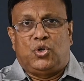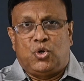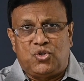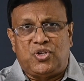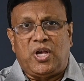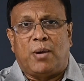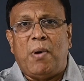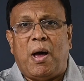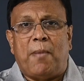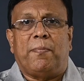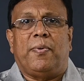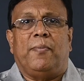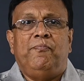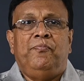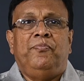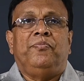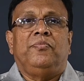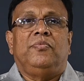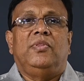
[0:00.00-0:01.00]
to sum up,
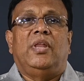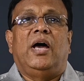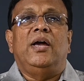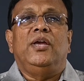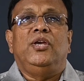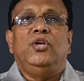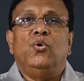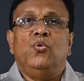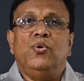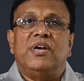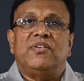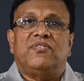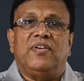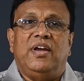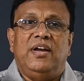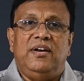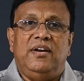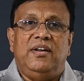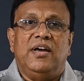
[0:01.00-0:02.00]
the
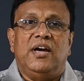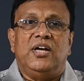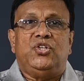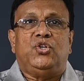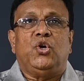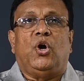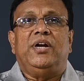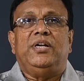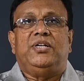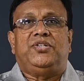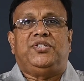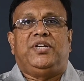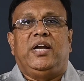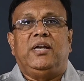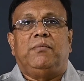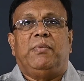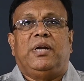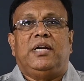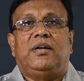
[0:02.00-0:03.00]
US-India joint
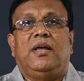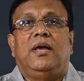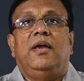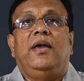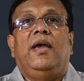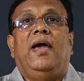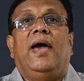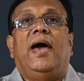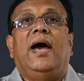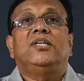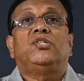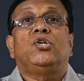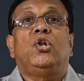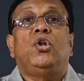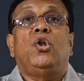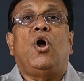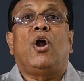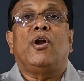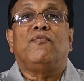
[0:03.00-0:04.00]
statement has a
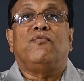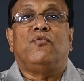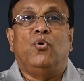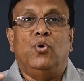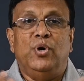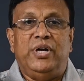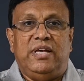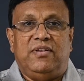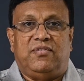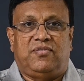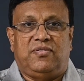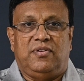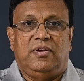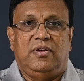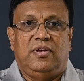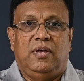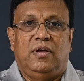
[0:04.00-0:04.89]
lot of goodies